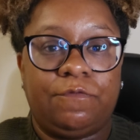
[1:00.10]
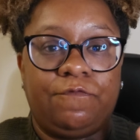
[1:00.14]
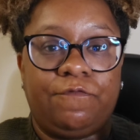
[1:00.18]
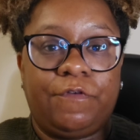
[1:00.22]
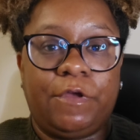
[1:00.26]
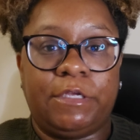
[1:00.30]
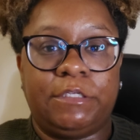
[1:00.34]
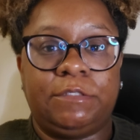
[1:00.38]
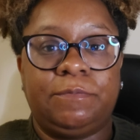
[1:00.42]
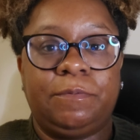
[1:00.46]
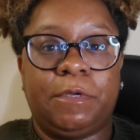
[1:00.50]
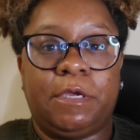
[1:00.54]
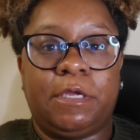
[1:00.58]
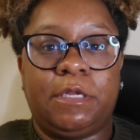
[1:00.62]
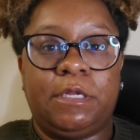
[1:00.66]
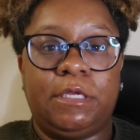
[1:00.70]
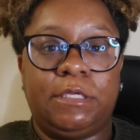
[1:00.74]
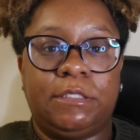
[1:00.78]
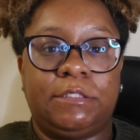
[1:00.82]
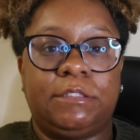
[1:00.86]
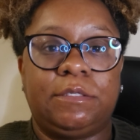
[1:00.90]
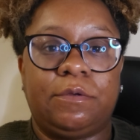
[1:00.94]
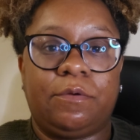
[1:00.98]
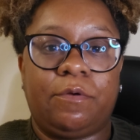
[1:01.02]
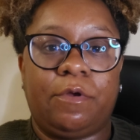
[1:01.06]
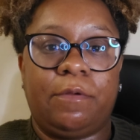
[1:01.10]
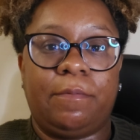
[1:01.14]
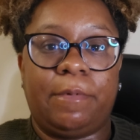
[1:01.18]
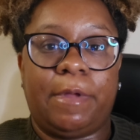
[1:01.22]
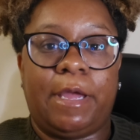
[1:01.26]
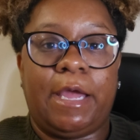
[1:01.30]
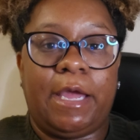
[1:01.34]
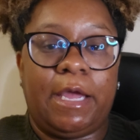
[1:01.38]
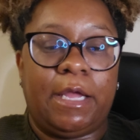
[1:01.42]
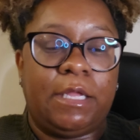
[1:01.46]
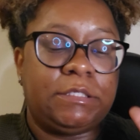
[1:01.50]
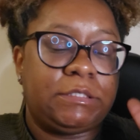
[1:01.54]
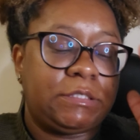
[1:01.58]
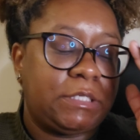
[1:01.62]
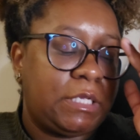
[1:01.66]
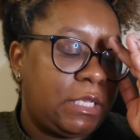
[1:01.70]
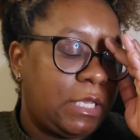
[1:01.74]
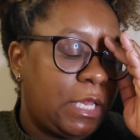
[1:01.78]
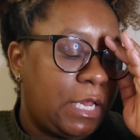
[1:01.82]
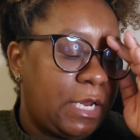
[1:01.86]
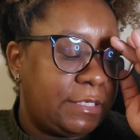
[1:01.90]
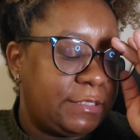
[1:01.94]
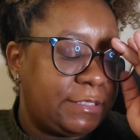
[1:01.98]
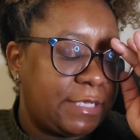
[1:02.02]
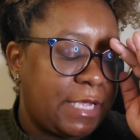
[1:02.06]
Facebook and Instagram ads. A
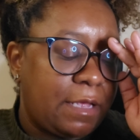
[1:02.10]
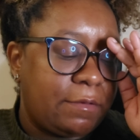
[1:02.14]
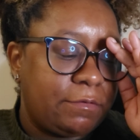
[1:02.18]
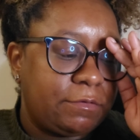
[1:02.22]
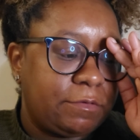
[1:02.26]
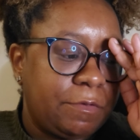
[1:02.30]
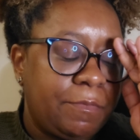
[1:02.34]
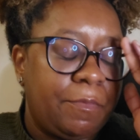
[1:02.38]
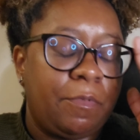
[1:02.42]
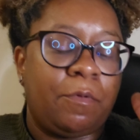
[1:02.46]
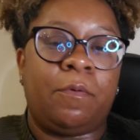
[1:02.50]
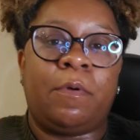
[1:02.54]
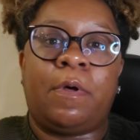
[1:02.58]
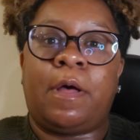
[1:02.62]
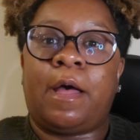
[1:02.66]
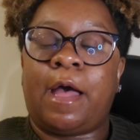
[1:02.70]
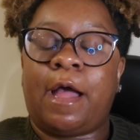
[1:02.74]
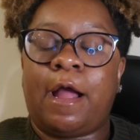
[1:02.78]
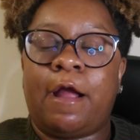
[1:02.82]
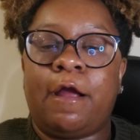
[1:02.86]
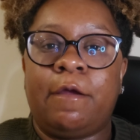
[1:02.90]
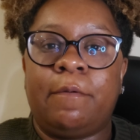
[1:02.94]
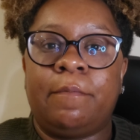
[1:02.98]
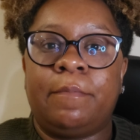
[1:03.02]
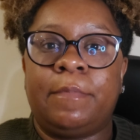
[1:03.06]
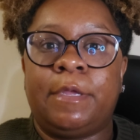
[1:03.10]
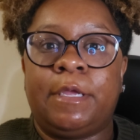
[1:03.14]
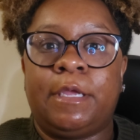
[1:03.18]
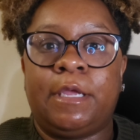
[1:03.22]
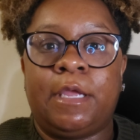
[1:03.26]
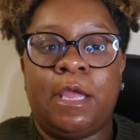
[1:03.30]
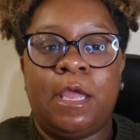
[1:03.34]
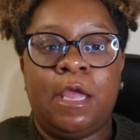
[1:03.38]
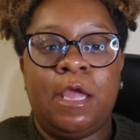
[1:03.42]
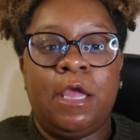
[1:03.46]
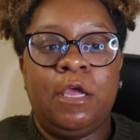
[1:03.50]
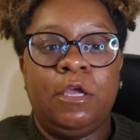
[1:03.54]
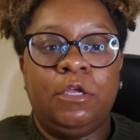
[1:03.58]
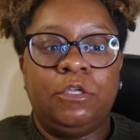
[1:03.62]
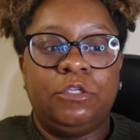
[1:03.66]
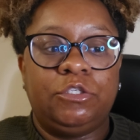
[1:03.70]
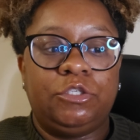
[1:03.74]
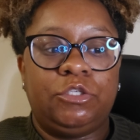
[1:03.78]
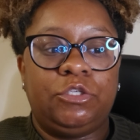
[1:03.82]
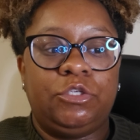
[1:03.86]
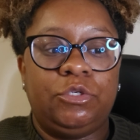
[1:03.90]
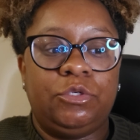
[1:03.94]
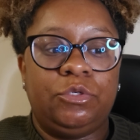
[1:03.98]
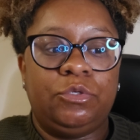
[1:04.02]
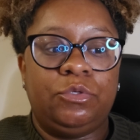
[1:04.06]
lot of times people will hire me
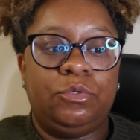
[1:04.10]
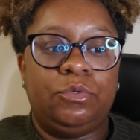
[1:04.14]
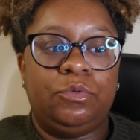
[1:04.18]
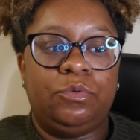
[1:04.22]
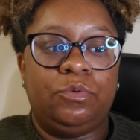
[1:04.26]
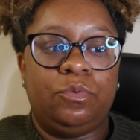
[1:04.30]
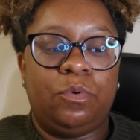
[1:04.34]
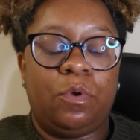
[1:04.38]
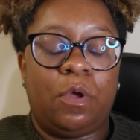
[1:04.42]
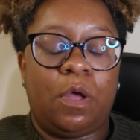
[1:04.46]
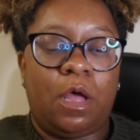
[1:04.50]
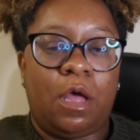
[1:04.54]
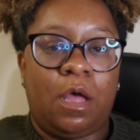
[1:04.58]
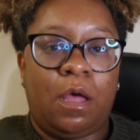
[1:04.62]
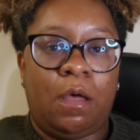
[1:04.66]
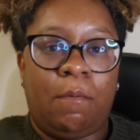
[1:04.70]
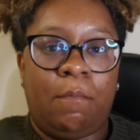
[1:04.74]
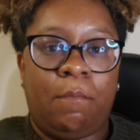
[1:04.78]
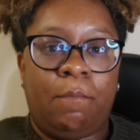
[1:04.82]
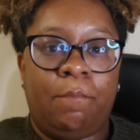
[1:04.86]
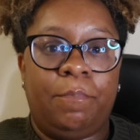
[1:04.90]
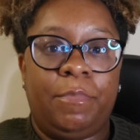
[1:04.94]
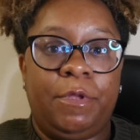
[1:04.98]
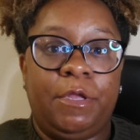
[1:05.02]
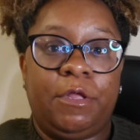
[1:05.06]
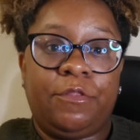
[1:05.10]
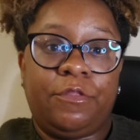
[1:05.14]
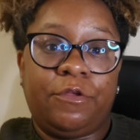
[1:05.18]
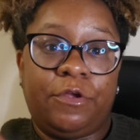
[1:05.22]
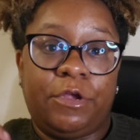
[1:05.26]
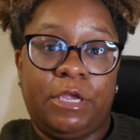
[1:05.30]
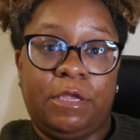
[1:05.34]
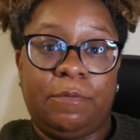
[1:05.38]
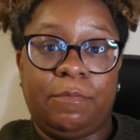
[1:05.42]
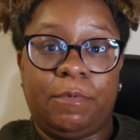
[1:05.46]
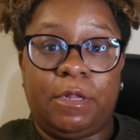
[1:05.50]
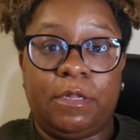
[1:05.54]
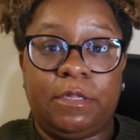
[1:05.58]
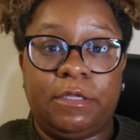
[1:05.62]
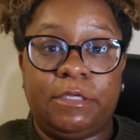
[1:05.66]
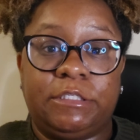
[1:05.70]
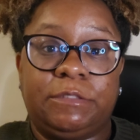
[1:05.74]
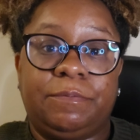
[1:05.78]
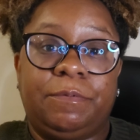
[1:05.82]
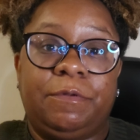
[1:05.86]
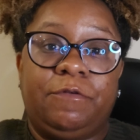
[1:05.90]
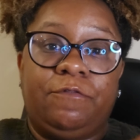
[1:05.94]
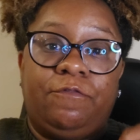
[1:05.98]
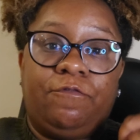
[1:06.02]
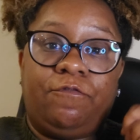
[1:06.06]
to build their email
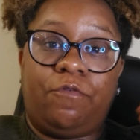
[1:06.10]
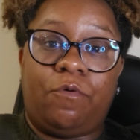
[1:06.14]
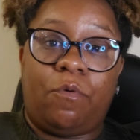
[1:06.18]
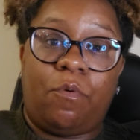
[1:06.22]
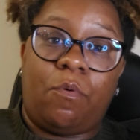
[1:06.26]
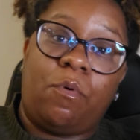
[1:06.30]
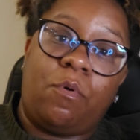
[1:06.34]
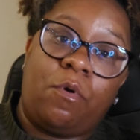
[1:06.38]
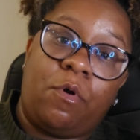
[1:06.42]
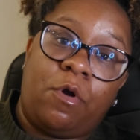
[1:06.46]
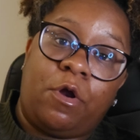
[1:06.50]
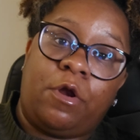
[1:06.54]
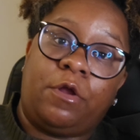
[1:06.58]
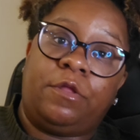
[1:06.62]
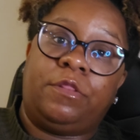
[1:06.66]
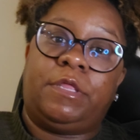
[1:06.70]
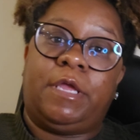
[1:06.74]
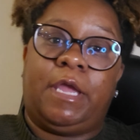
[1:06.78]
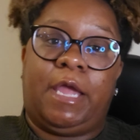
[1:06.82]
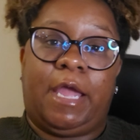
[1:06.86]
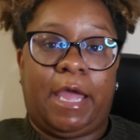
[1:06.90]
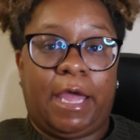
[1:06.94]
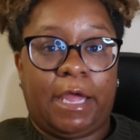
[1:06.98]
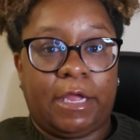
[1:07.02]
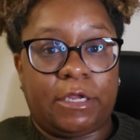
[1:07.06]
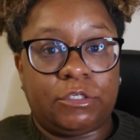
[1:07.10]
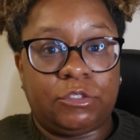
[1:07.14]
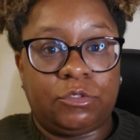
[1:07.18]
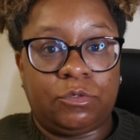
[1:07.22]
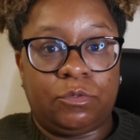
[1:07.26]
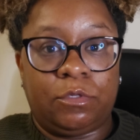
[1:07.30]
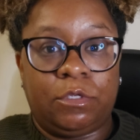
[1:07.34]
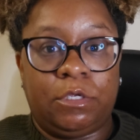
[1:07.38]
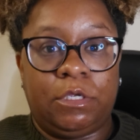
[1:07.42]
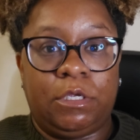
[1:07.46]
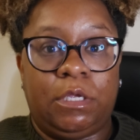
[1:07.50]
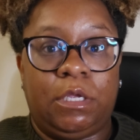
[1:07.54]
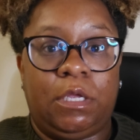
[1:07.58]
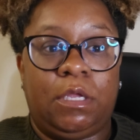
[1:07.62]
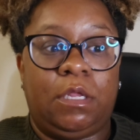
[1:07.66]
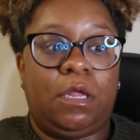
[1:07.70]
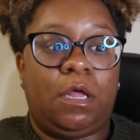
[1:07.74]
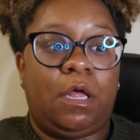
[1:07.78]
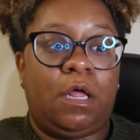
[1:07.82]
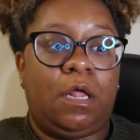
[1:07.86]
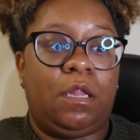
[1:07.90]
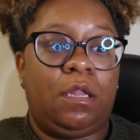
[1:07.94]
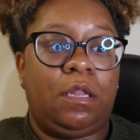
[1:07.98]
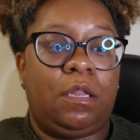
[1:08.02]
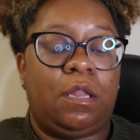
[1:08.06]
list before they actually
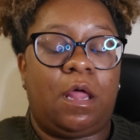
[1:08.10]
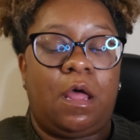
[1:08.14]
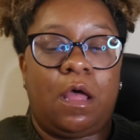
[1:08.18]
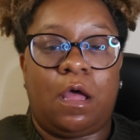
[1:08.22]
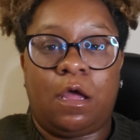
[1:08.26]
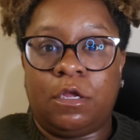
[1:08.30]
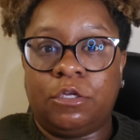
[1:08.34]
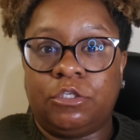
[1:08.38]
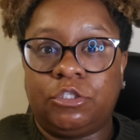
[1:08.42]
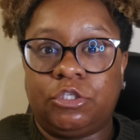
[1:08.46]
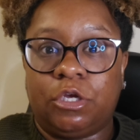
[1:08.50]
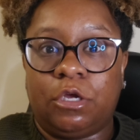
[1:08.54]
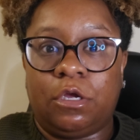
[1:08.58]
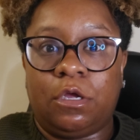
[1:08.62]
launch